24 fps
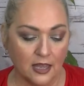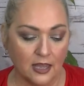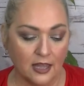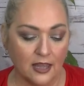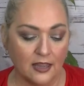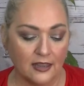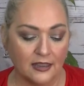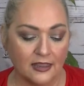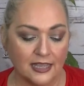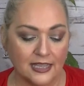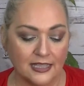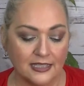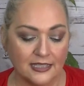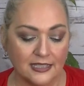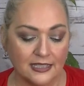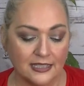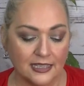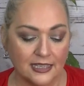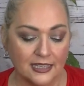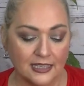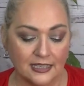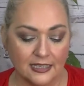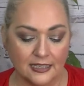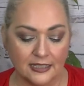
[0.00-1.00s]
Uh, this
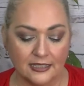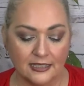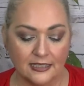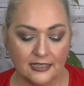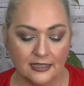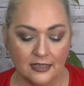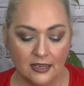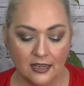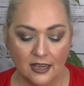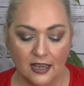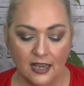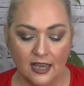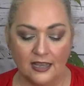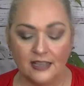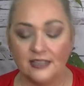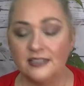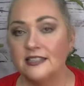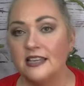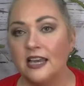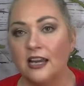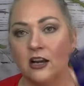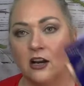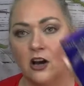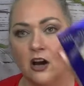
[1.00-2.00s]
is a
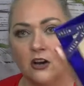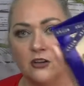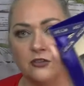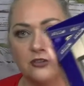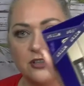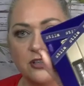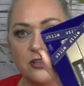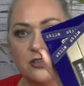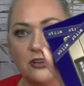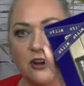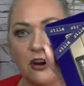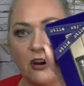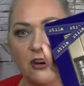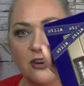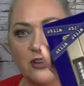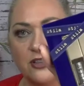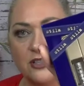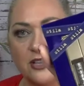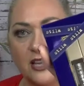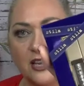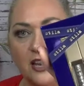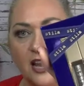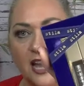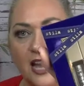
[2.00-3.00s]
set called
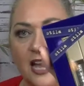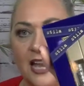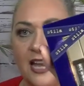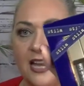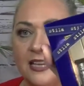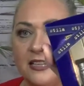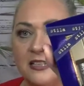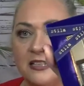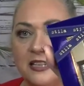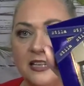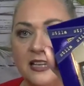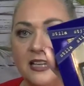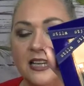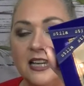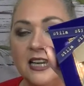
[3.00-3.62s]
Stars Aligned.